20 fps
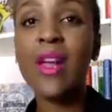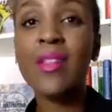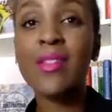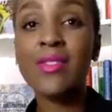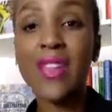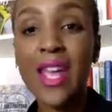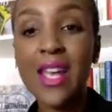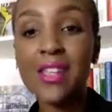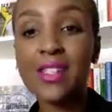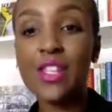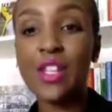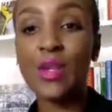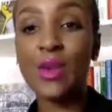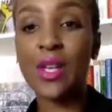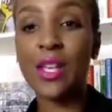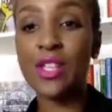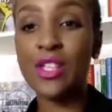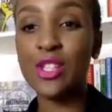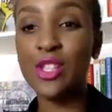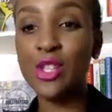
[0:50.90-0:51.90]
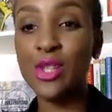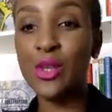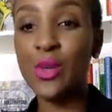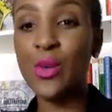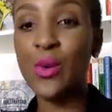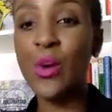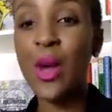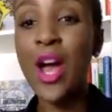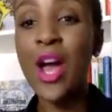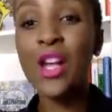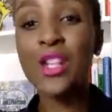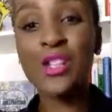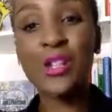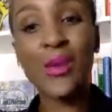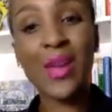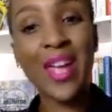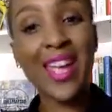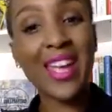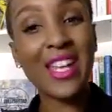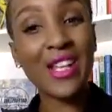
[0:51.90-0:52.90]
things you can do
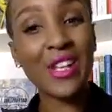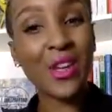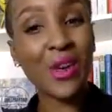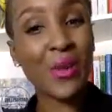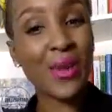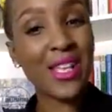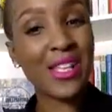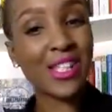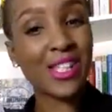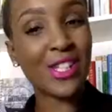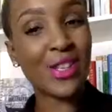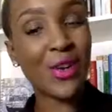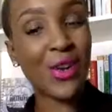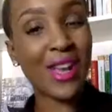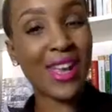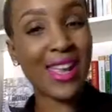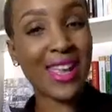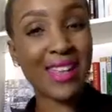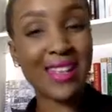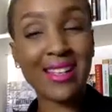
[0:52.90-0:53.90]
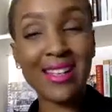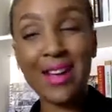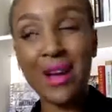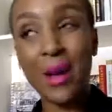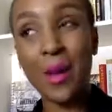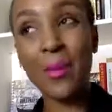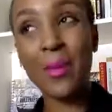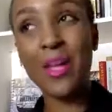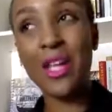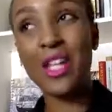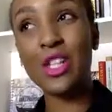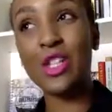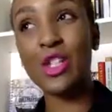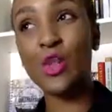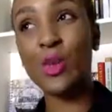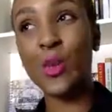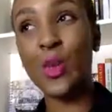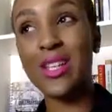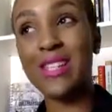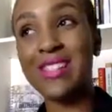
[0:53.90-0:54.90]
to increase your income in
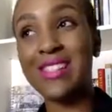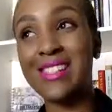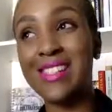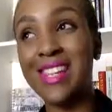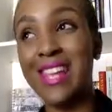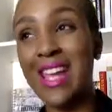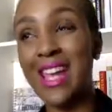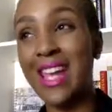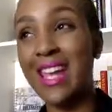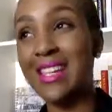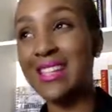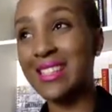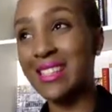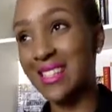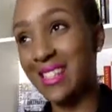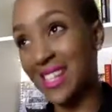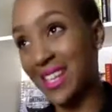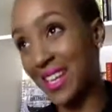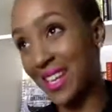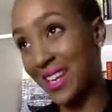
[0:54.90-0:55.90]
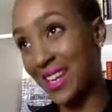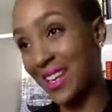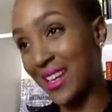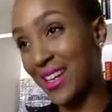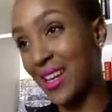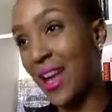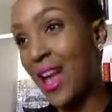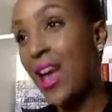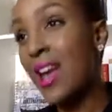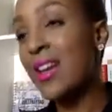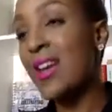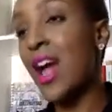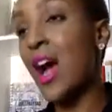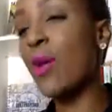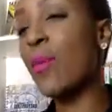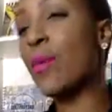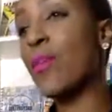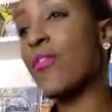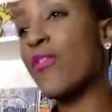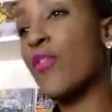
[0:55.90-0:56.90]
2018.
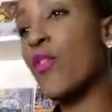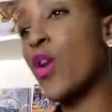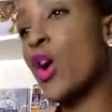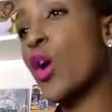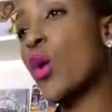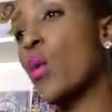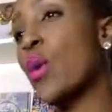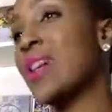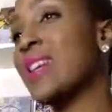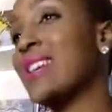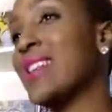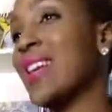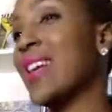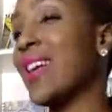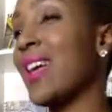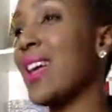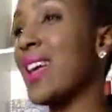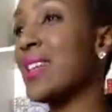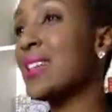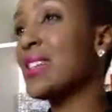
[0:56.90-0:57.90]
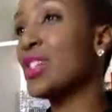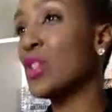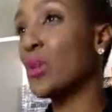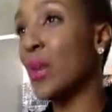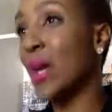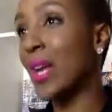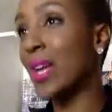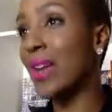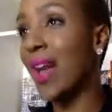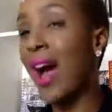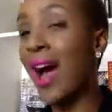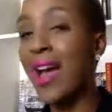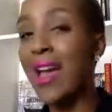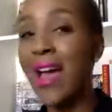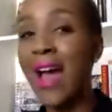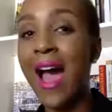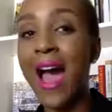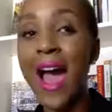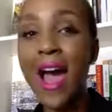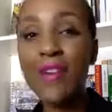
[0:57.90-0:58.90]
Now, before we dig into it, I
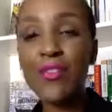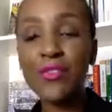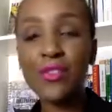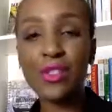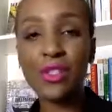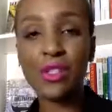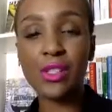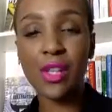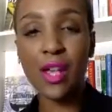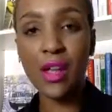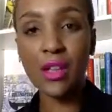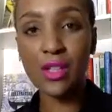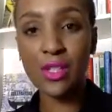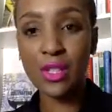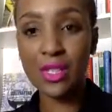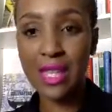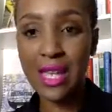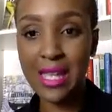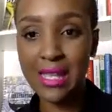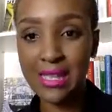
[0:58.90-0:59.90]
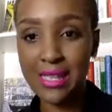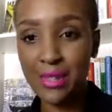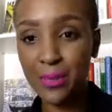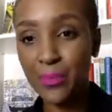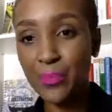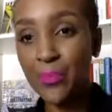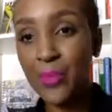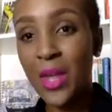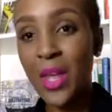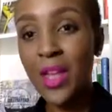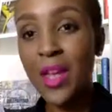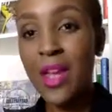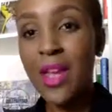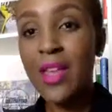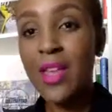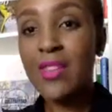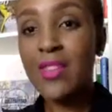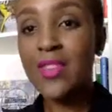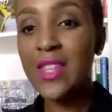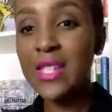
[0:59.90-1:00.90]
have to tell you this.
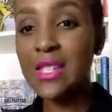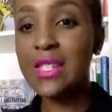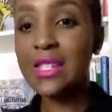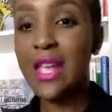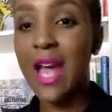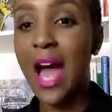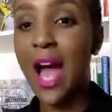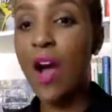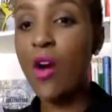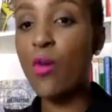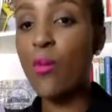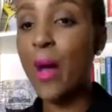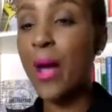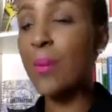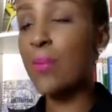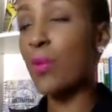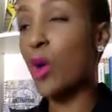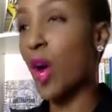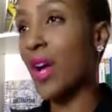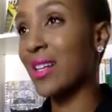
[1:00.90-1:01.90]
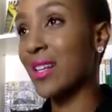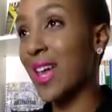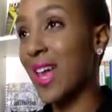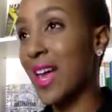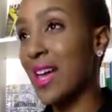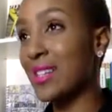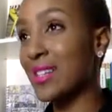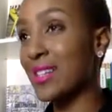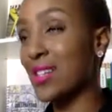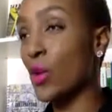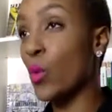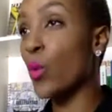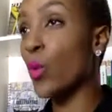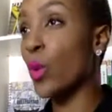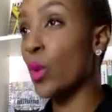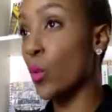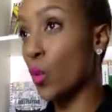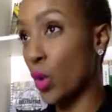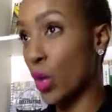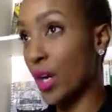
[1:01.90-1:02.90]
This is how my broadcasts
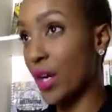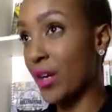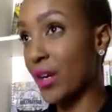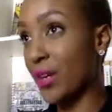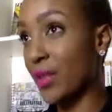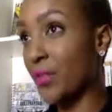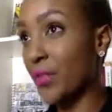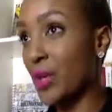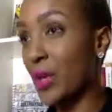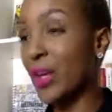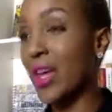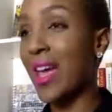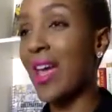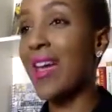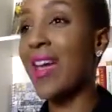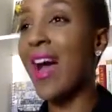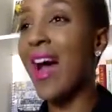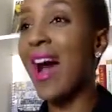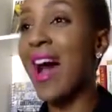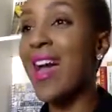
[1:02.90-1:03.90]
will work. Okay, I